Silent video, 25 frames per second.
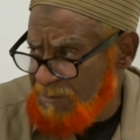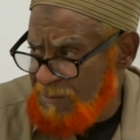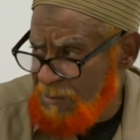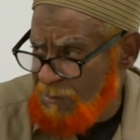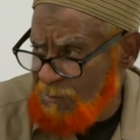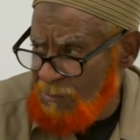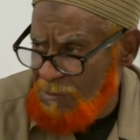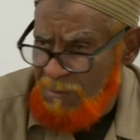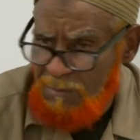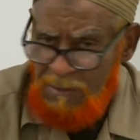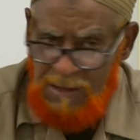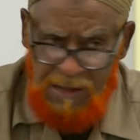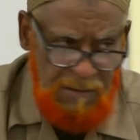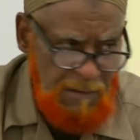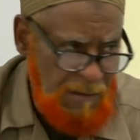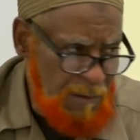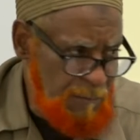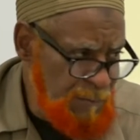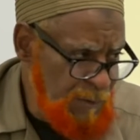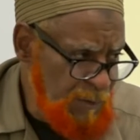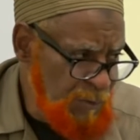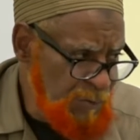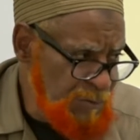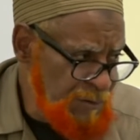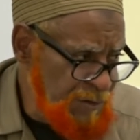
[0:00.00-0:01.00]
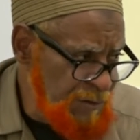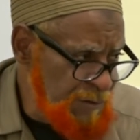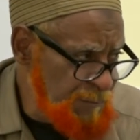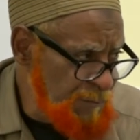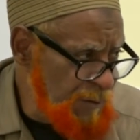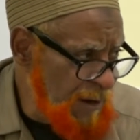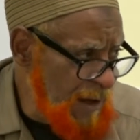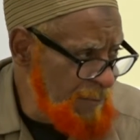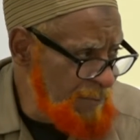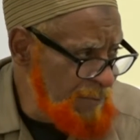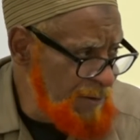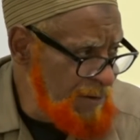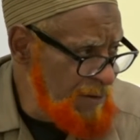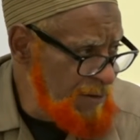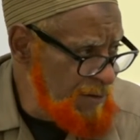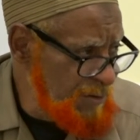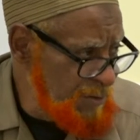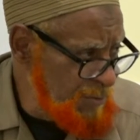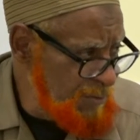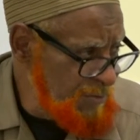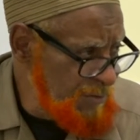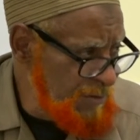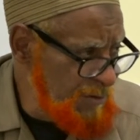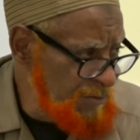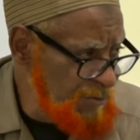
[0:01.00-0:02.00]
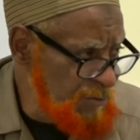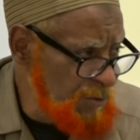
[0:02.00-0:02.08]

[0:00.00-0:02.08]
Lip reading: You don't want nobody abusing his property, you know what I'm saying?